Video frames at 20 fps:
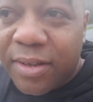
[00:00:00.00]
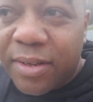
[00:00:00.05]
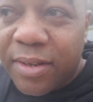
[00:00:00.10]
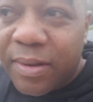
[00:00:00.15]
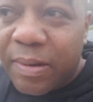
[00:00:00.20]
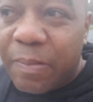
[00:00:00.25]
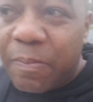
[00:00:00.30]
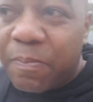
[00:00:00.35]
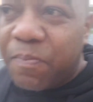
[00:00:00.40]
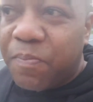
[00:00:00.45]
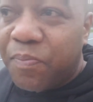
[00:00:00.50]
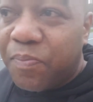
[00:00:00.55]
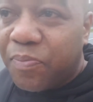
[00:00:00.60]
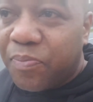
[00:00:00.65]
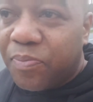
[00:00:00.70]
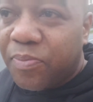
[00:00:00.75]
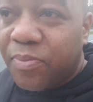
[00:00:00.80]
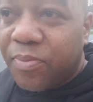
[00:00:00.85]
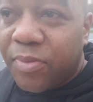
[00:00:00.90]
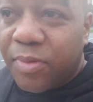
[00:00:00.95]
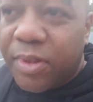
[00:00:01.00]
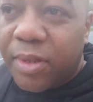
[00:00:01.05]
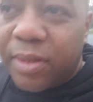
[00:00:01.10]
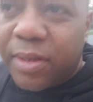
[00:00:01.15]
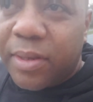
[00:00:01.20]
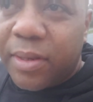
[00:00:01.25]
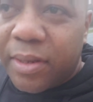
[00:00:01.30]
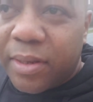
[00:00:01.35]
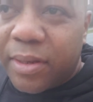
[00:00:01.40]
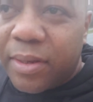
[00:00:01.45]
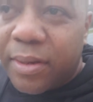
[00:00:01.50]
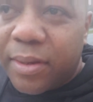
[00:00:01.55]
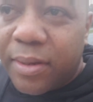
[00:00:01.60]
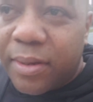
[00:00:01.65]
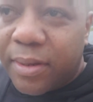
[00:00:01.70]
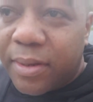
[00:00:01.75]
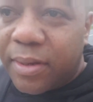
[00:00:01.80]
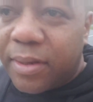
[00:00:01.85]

Nothing is said.